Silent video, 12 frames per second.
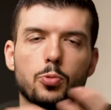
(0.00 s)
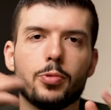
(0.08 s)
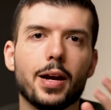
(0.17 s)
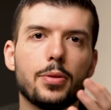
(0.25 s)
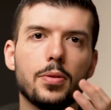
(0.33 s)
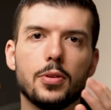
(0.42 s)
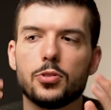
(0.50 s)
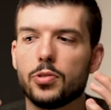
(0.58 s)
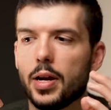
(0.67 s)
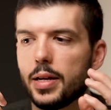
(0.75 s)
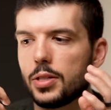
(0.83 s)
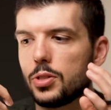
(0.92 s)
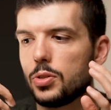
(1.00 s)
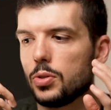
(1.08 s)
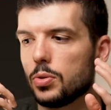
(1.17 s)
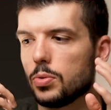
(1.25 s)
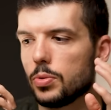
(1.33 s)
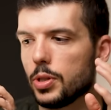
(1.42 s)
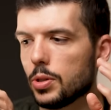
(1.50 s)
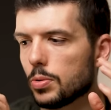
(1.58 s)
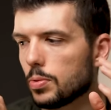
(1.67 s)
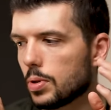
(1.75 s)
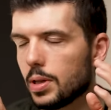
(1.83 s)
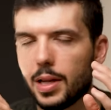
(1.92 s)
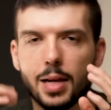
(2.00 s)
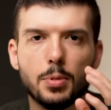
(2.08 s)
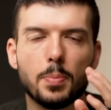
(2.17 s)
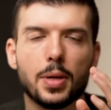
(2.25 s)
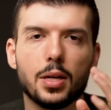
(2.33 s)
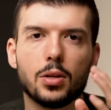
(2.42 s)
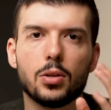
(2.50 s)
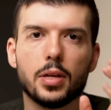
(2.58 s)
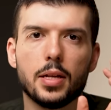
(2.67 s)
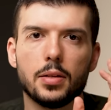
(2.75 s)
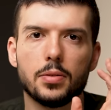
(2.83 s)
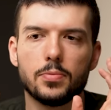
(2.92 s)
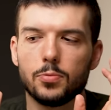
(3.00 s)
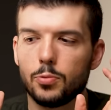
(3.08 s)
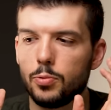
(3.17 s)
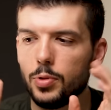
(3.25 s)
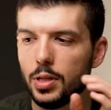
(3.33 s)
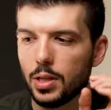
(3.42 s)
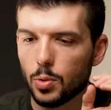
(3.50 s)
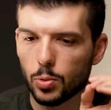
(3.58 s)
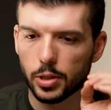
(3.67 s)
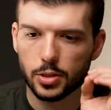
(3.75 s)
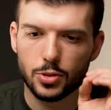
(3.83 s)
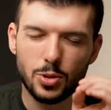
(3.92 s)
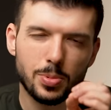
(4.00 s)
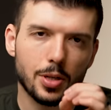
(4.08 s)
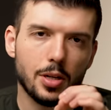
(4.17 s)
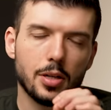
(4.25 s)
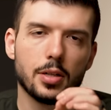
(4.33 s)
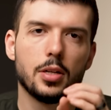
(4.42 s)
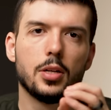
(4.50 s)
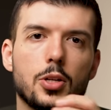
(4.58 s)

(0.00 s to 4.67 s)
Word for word: rather than trying to, you know, climb uphill and really work super hard,